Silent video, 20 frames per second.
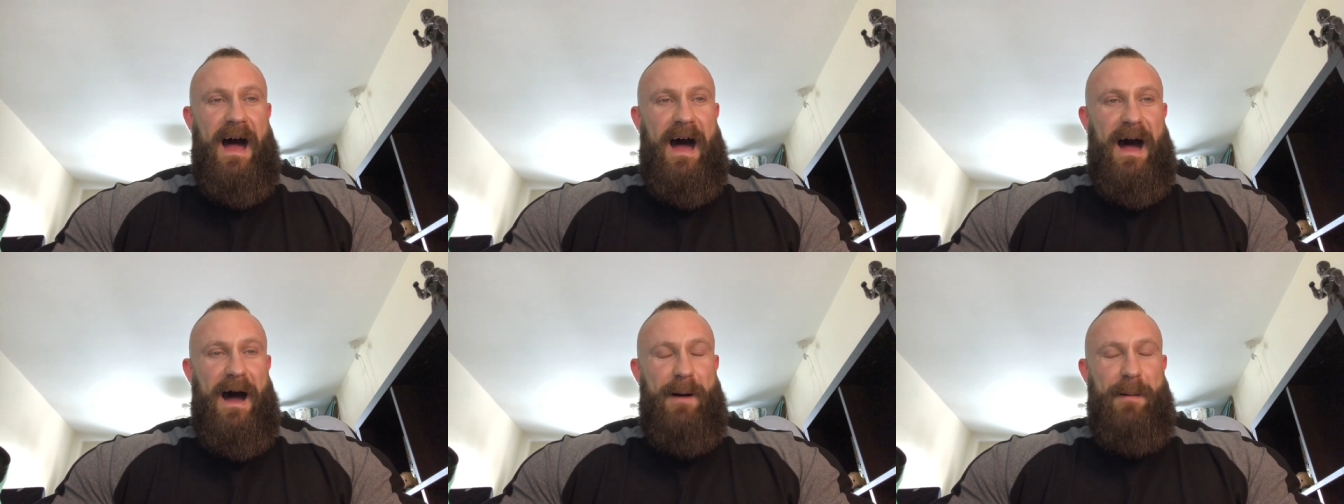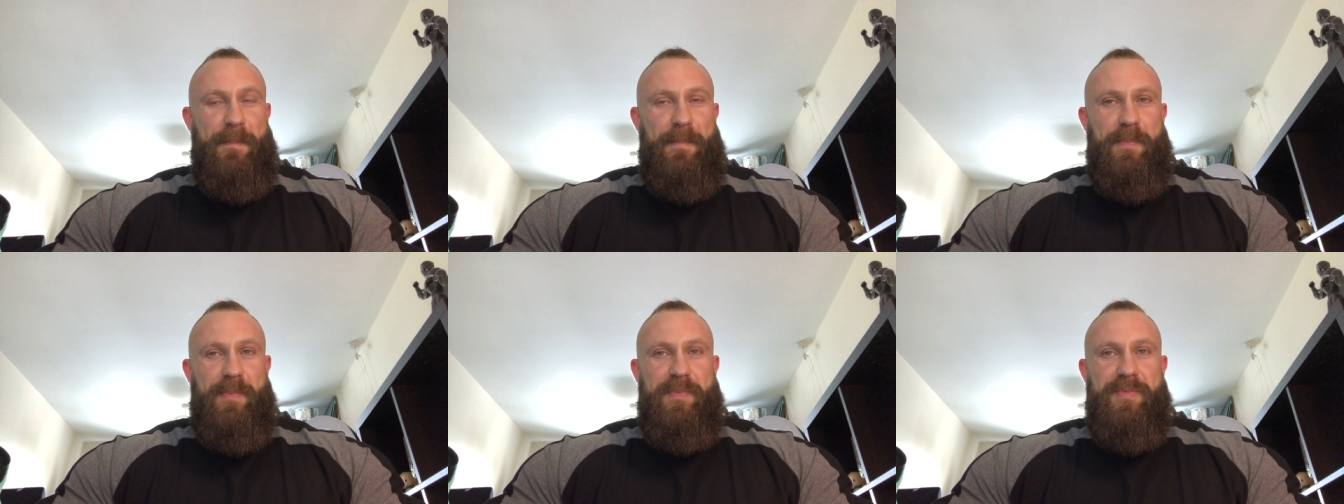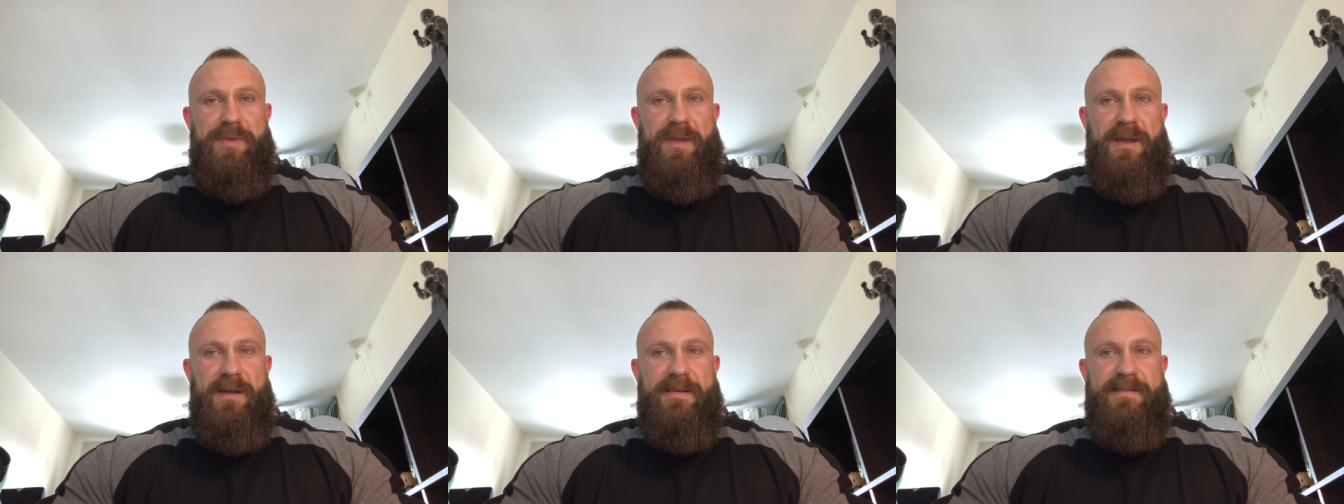
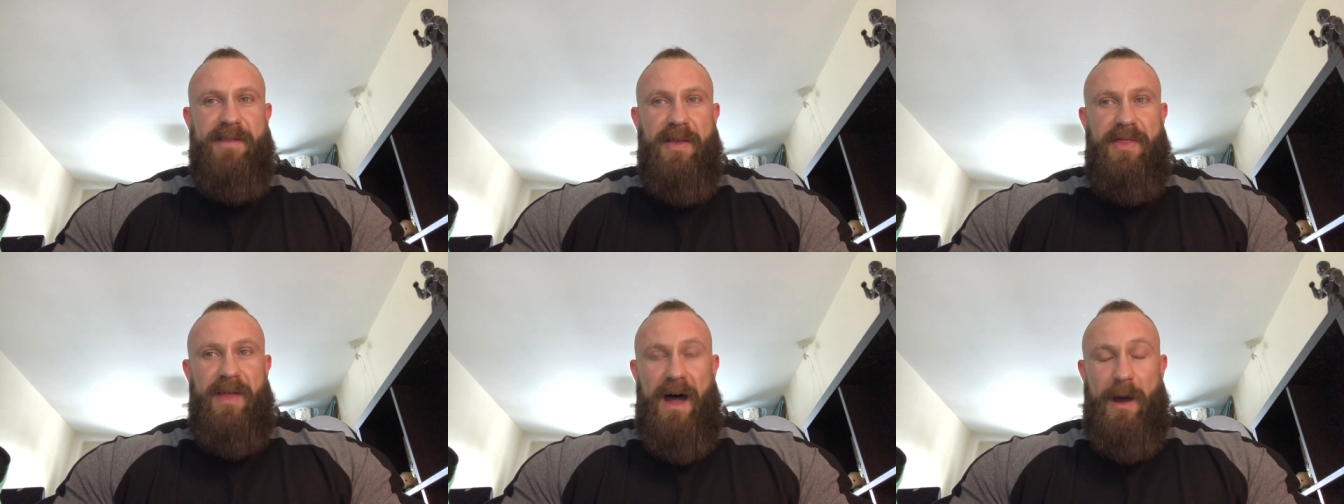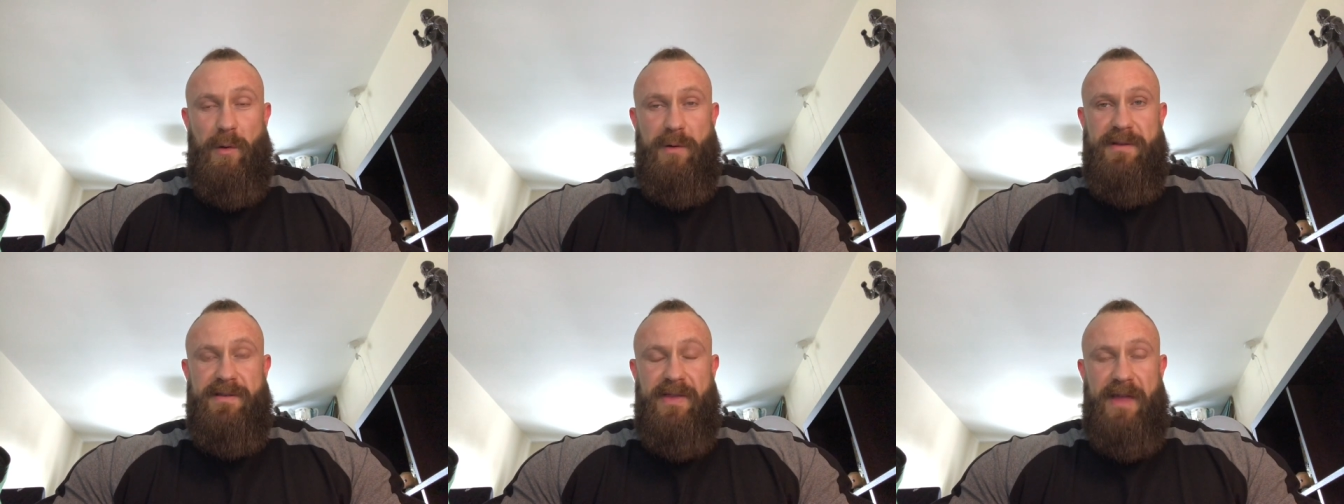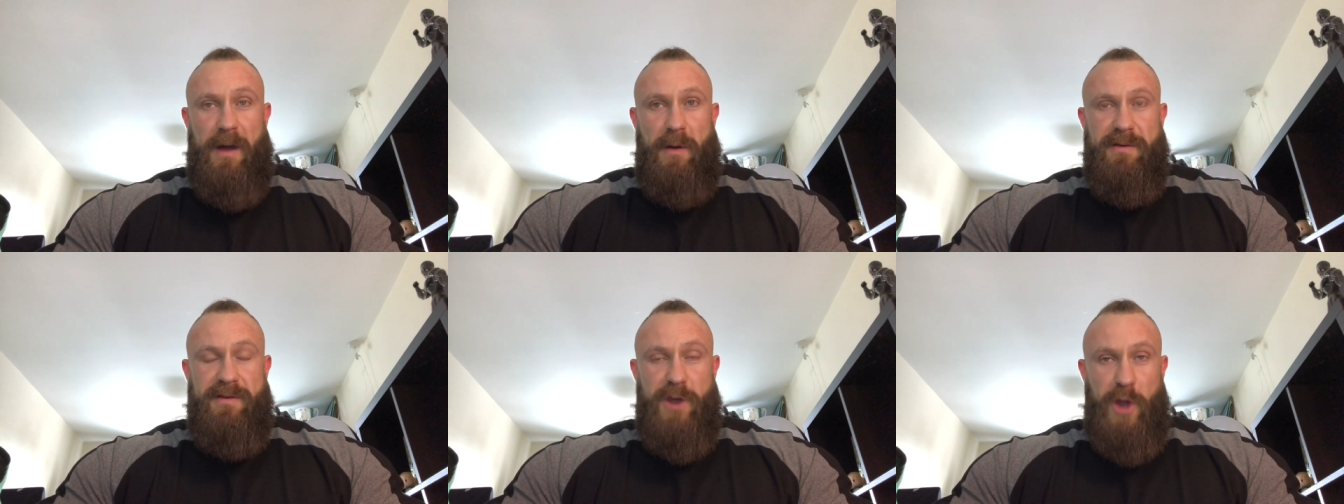Um, so that was
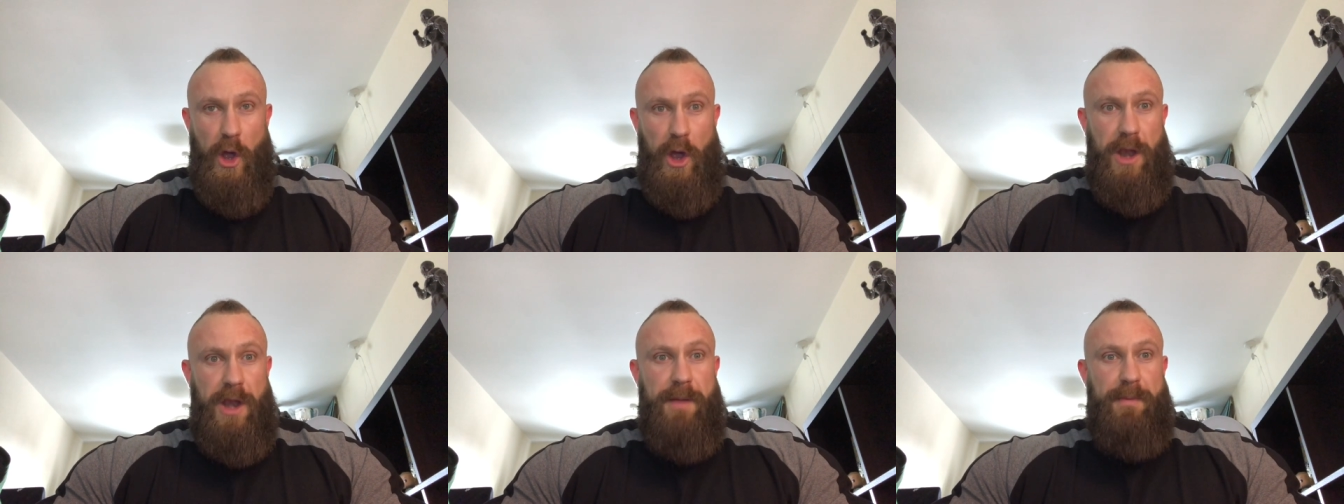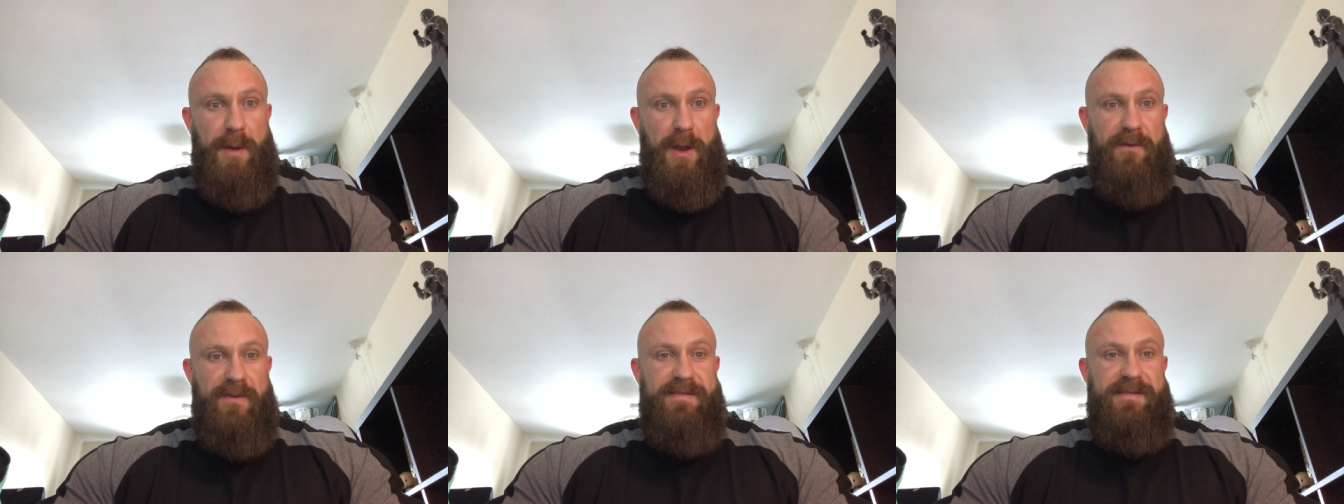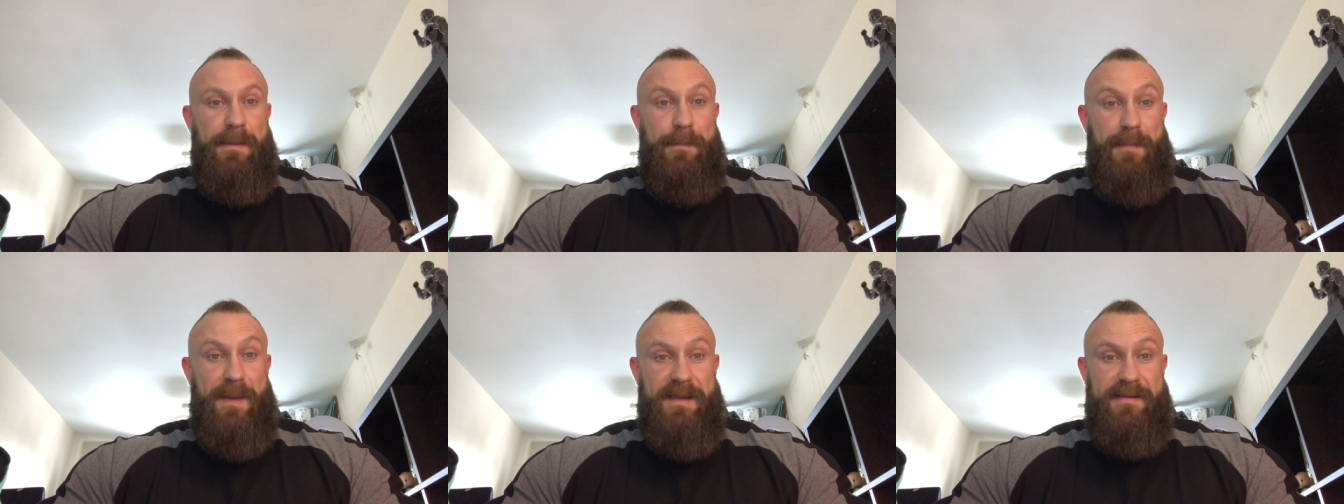that was good, but
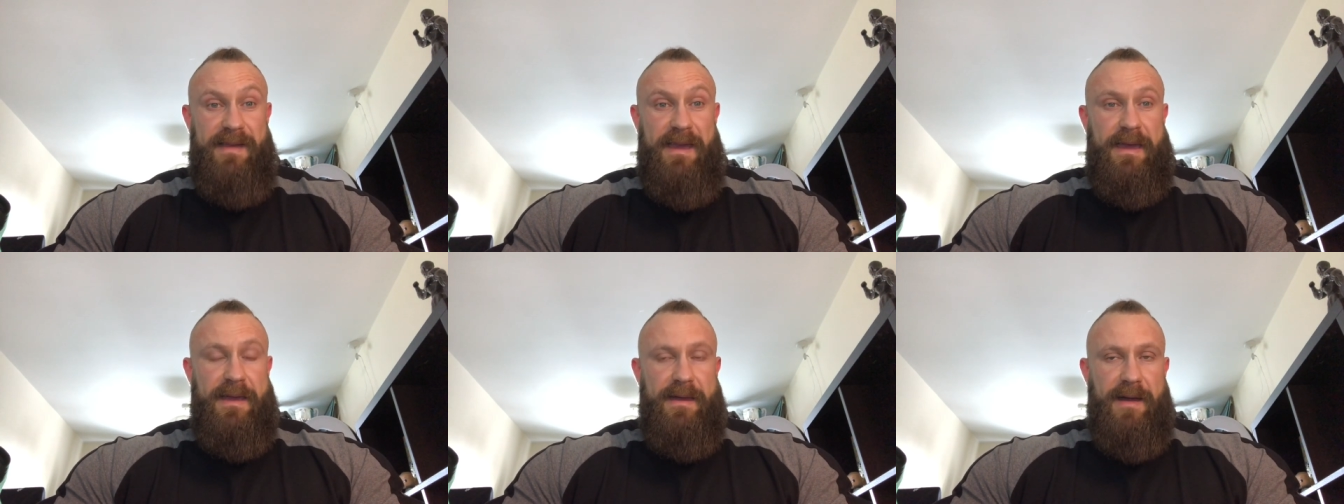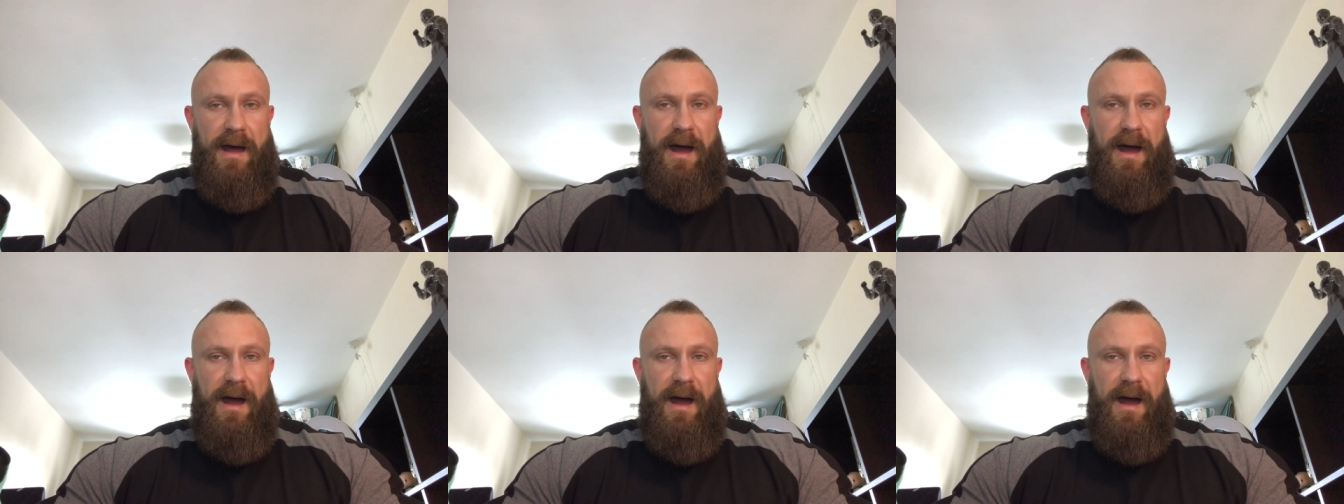obviously busy.